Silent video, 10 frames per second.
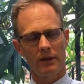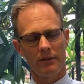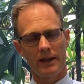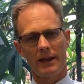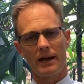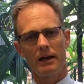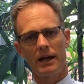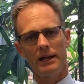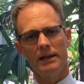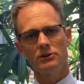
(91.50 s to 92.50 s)
that are
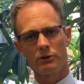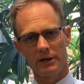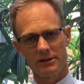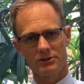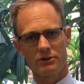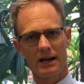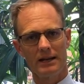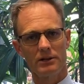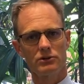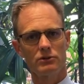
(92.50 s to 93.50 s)
entering
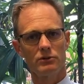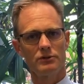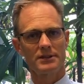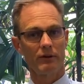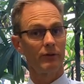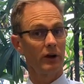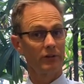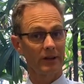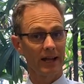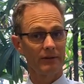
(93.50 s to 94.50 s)
Australia to
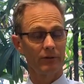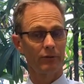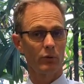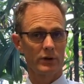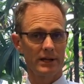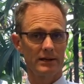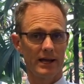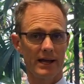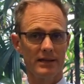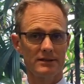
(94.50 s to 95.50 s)
self-isolate for 14
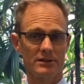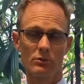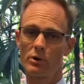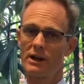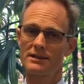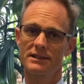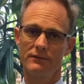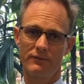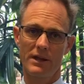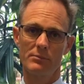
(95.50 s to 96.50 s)
days, and so we're asking
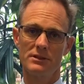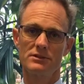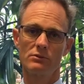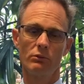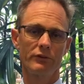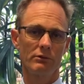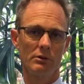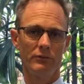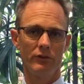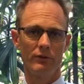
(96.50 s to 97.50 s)
families to also
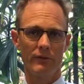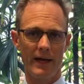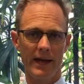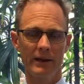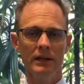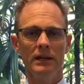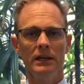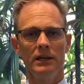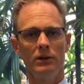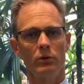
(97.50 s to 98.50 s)
observe that
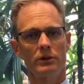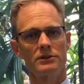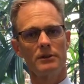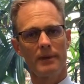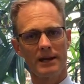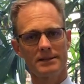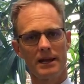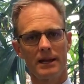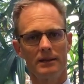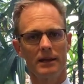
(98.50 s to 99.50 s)
in order to
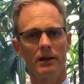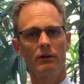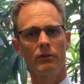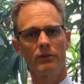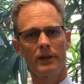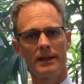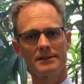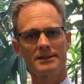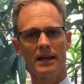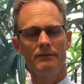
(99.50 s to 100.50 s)
maintain the health and
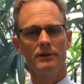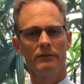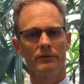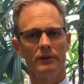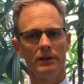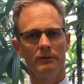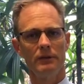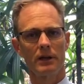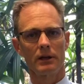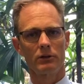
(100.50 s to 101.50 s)
safety of the
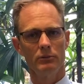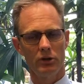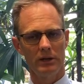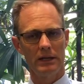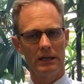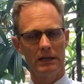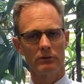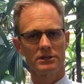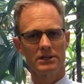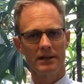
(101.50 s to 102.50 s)
community here
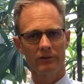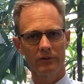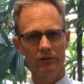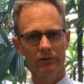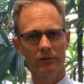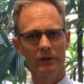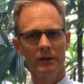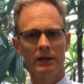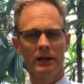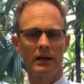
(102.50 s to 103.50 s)
at Genesis.
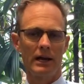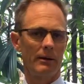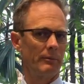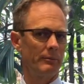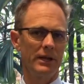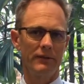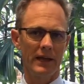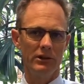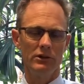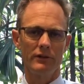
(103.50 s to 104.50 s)
A big
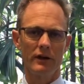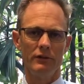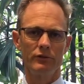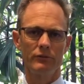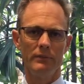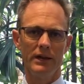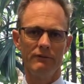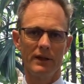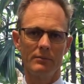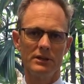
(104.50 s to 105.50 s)
thank you to those many
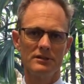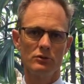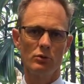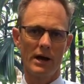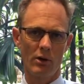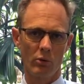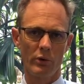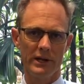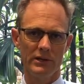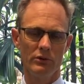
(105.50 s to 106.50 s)
families who are
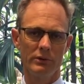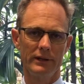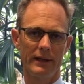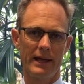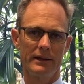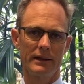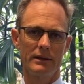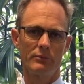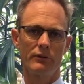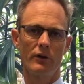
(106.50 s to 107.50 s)
already doing that
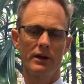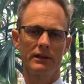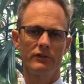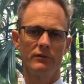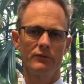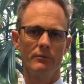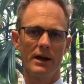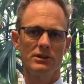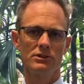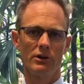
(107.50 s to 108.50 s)
and providing us
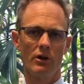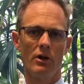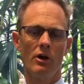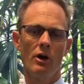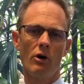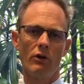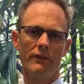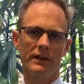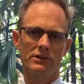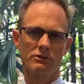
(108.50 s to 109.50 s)
information on
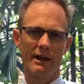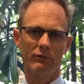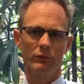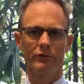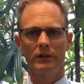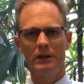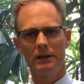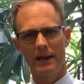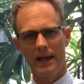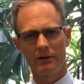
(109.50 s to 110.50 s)
their travels in
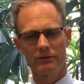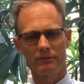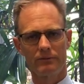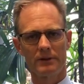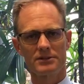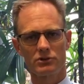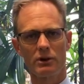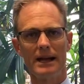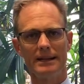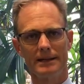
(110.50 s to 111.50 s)
and out of
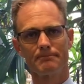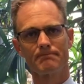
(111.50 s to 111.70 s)
Australia.